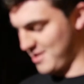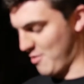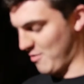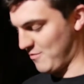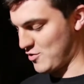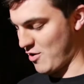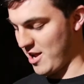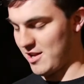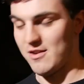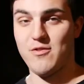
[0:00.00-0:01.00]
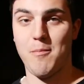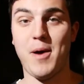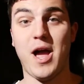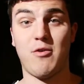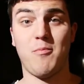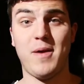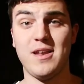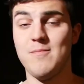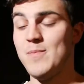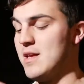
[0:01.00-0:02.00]
that we've tried of the Pyro
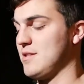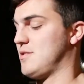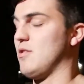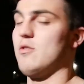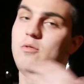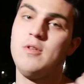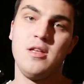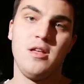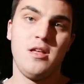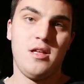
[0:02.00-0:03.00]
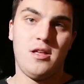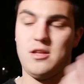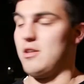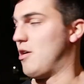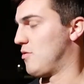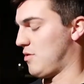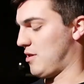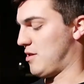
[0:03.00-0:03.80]
pen. So, you know,